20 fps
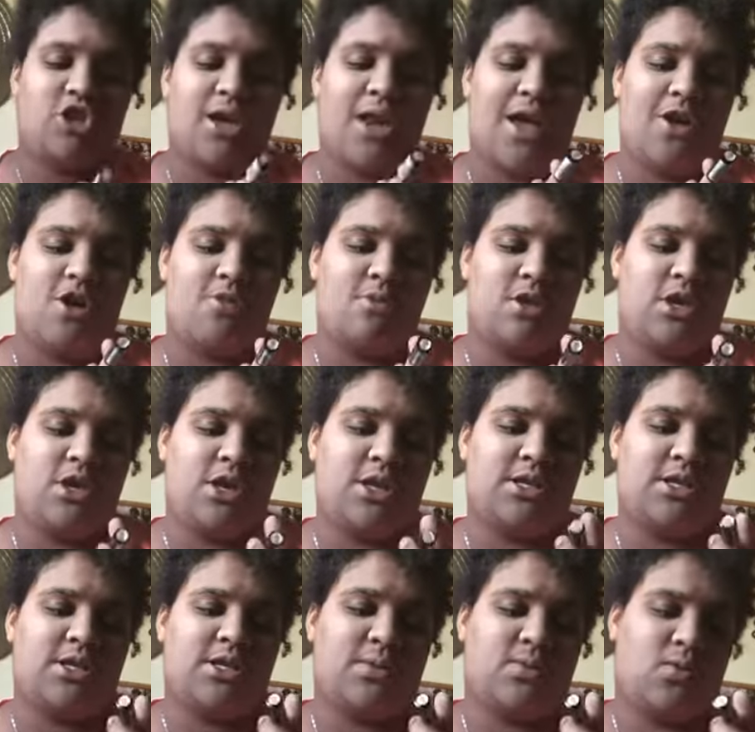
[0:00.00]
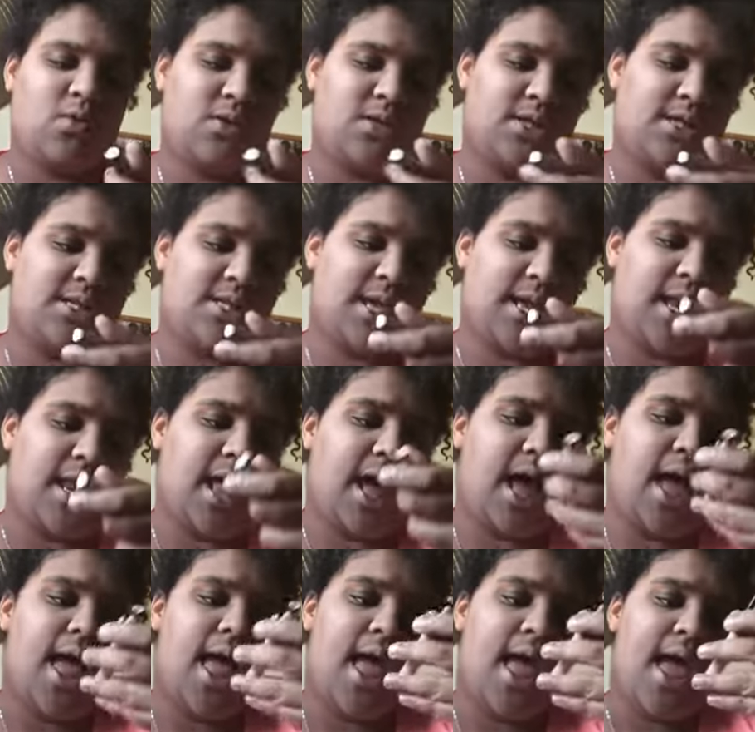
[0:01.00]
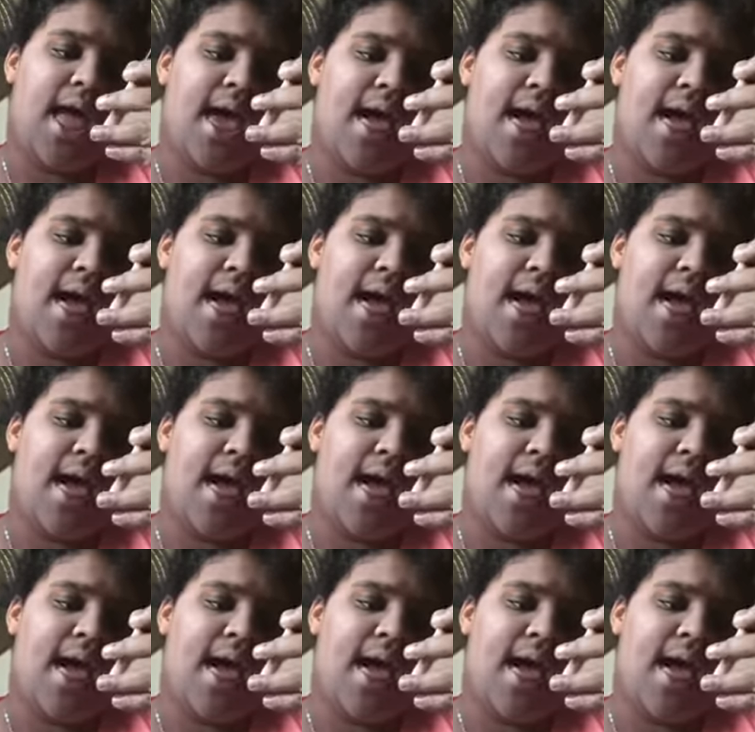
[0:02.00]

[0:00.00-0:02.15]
so now I'm going to be using some concealer,